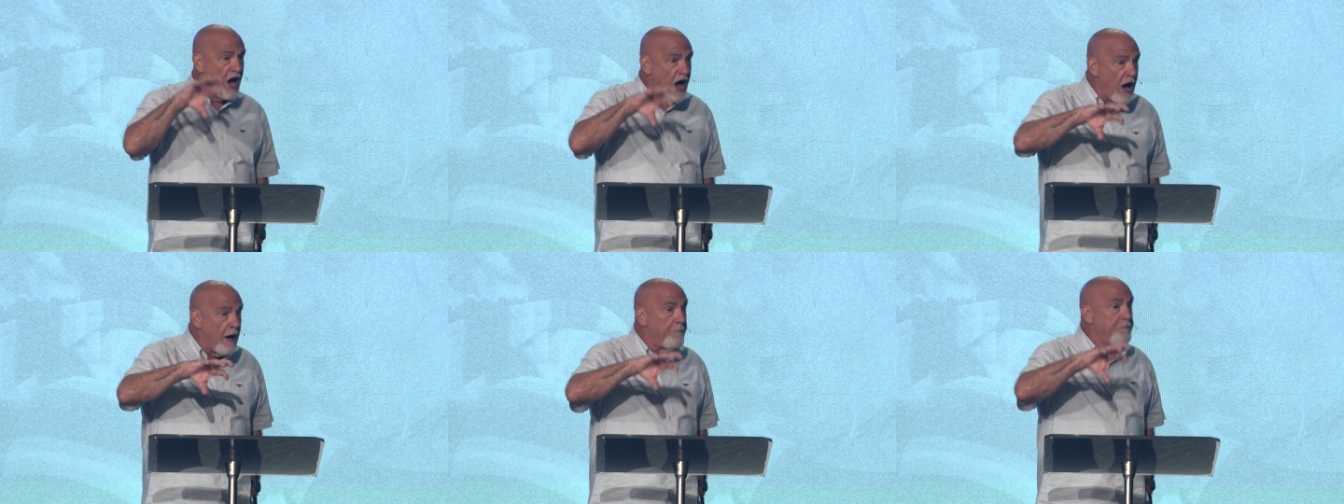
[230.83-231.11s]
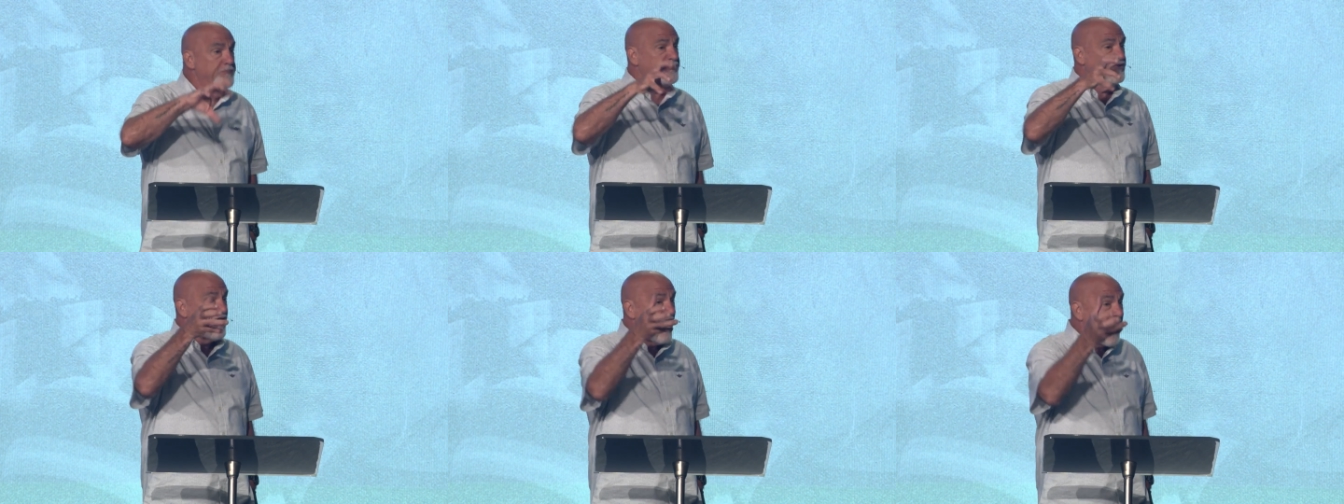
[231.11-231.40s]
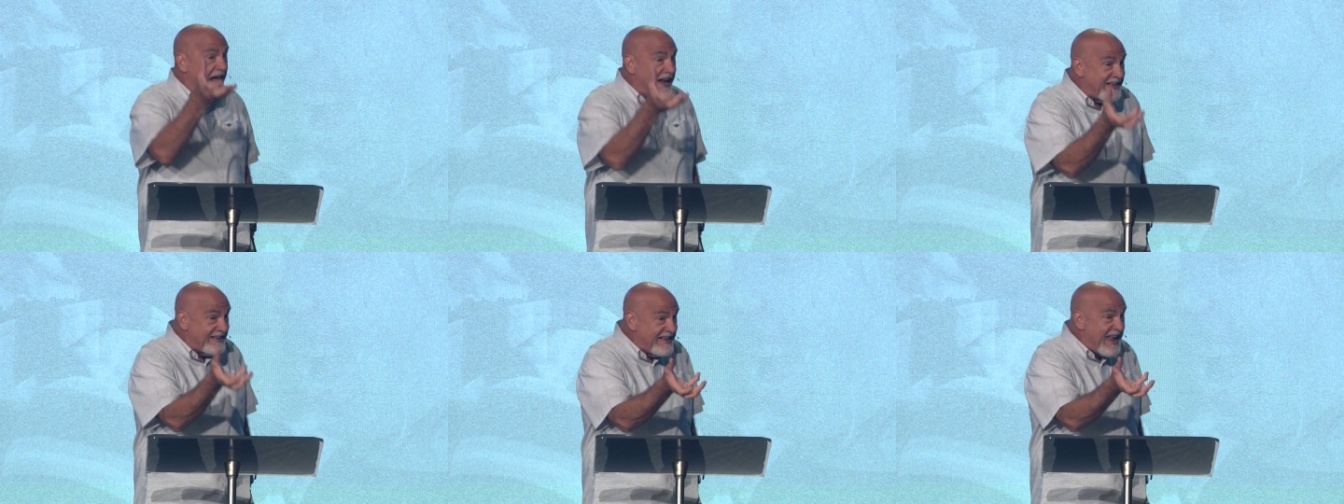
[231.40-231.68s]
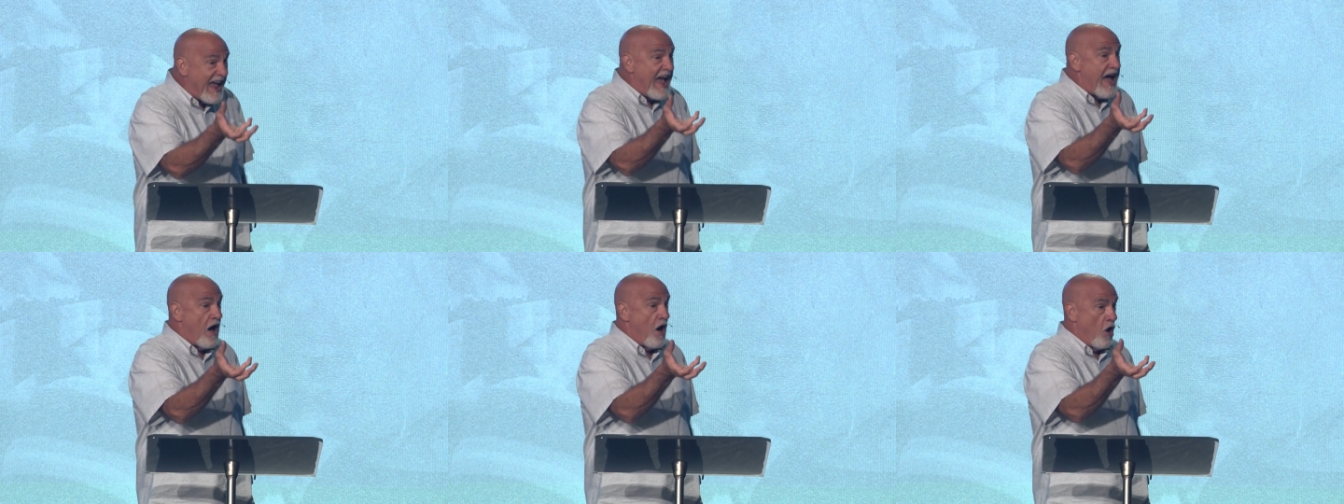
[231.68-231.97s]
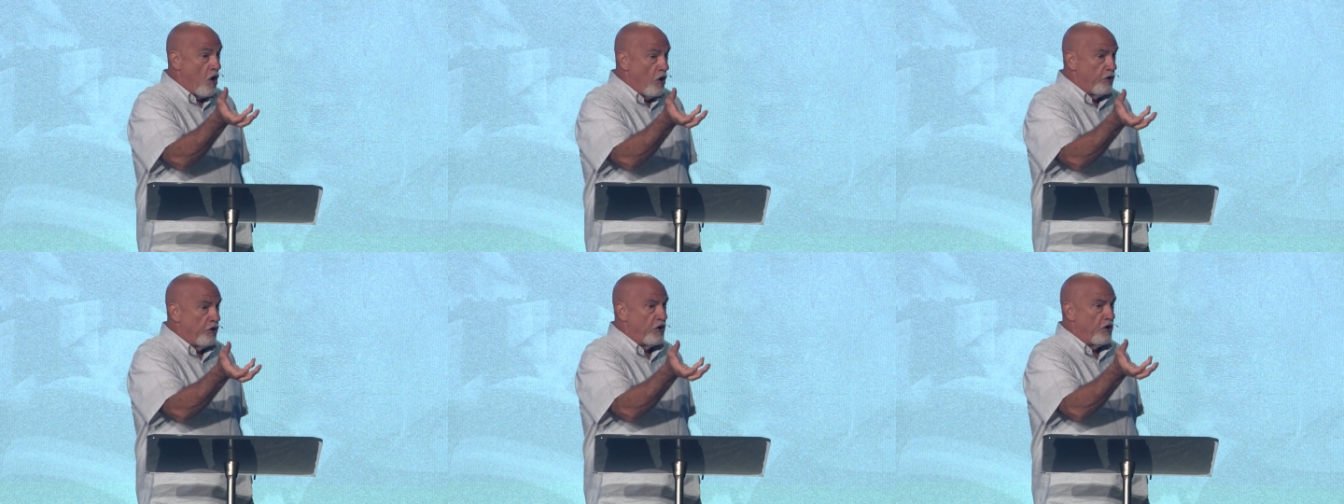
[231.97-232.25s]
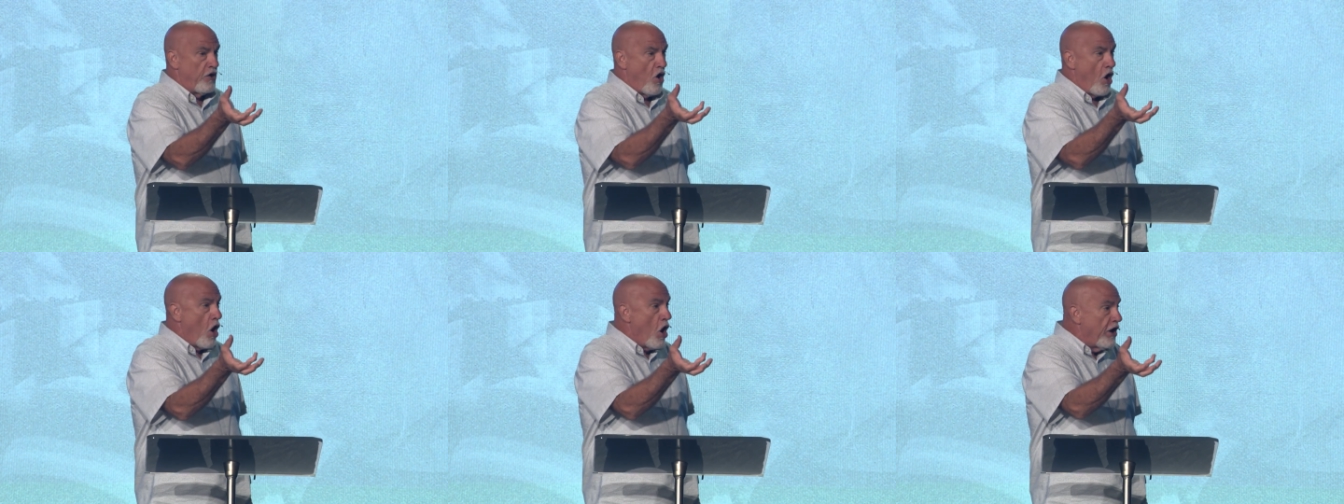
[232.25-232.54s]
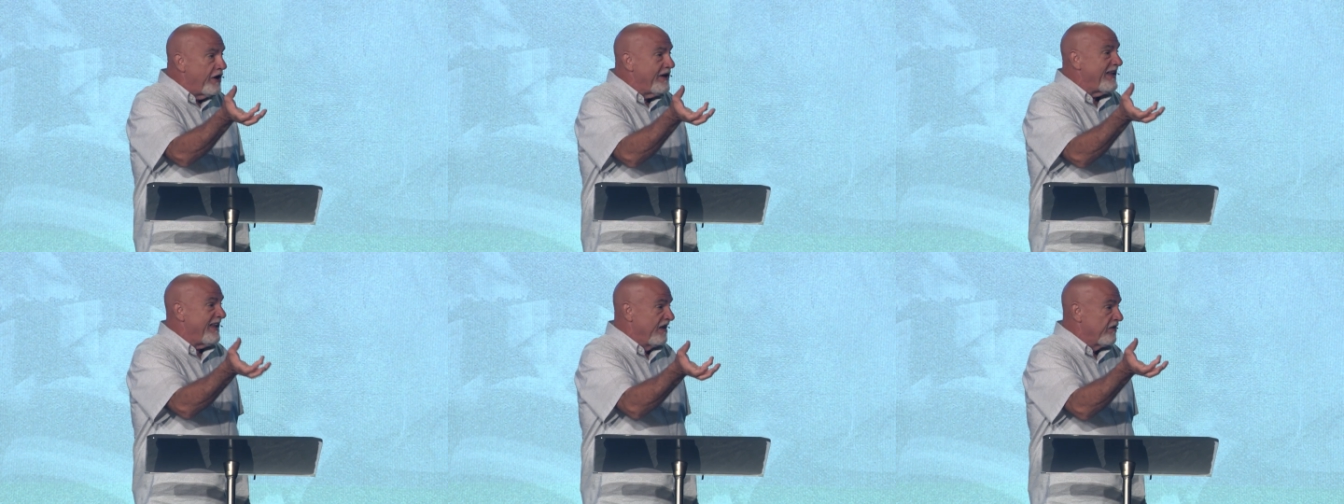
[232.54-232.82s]
upside down
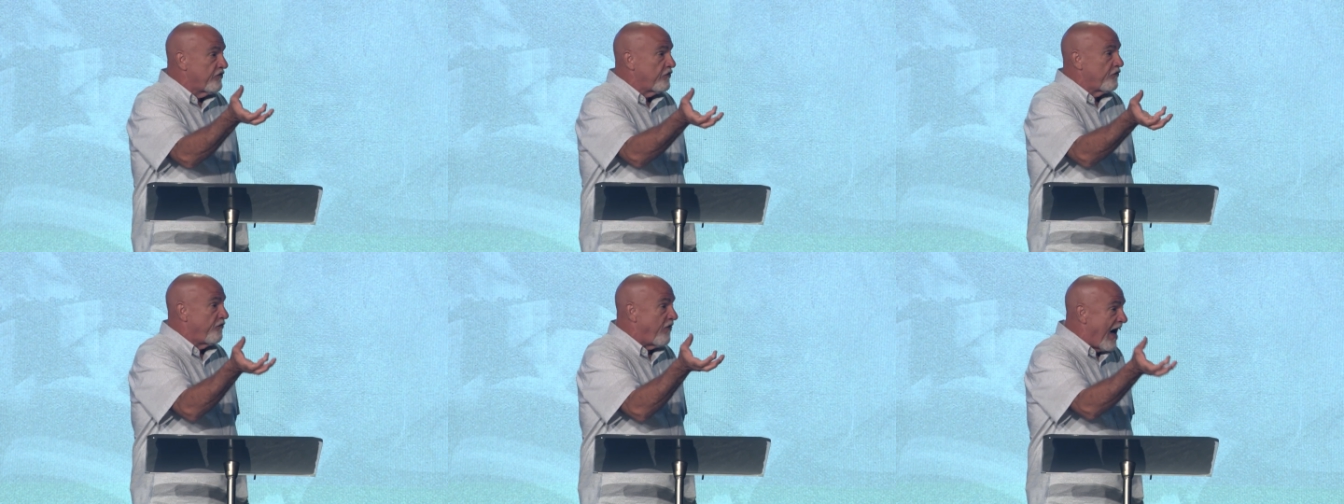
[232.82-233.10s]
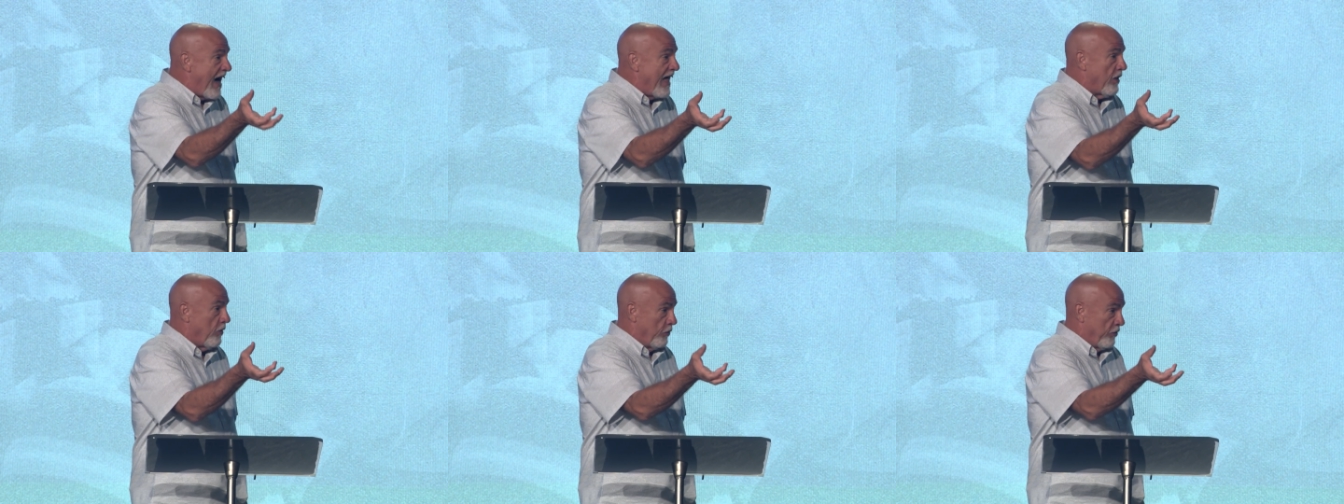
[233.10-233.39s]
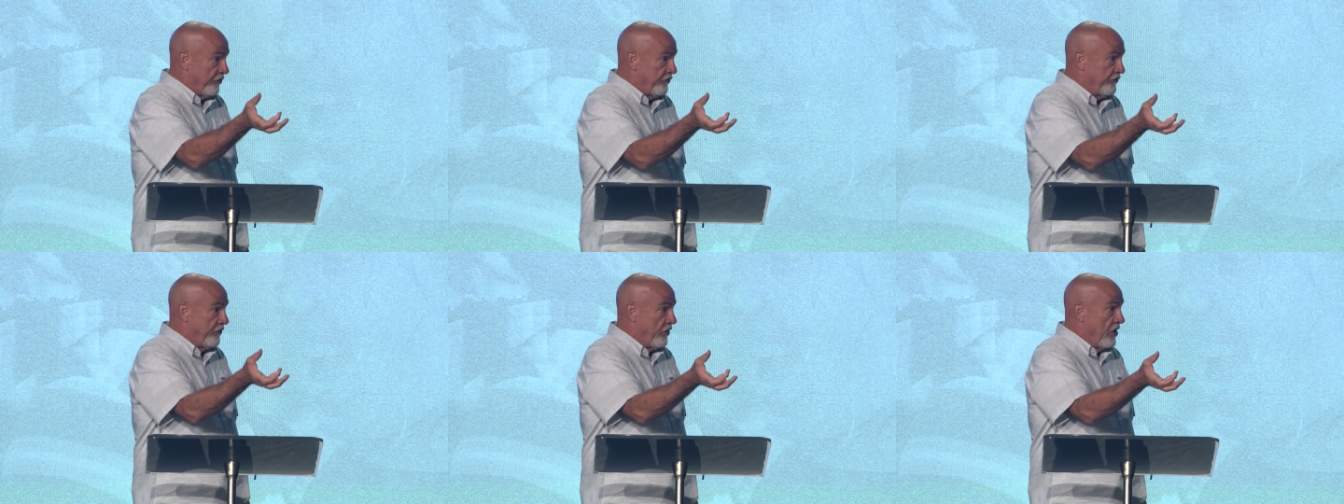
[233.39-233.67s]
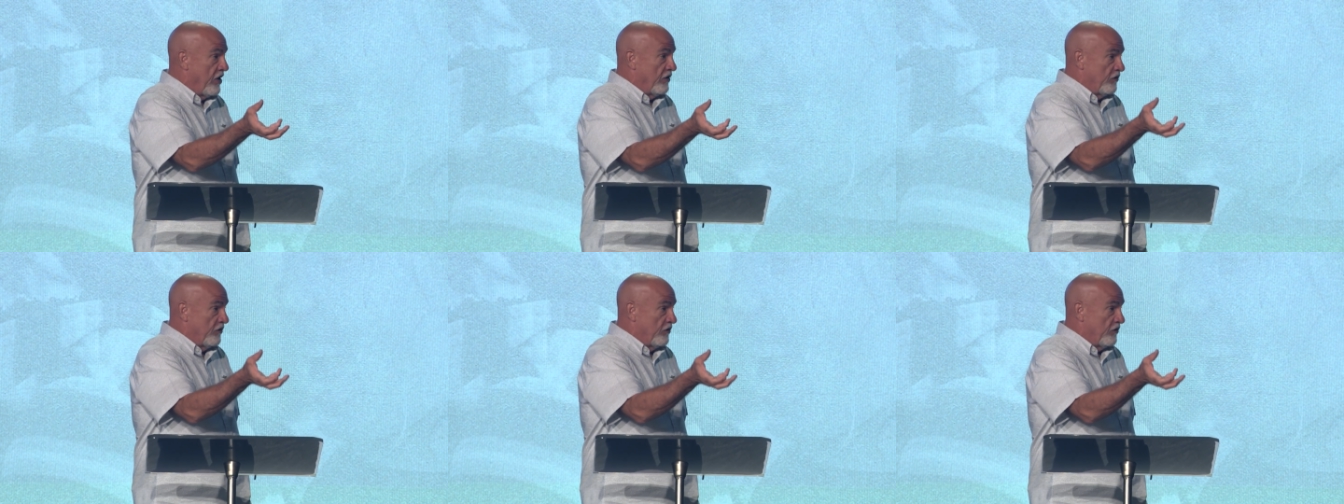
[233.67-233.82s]
on his followers,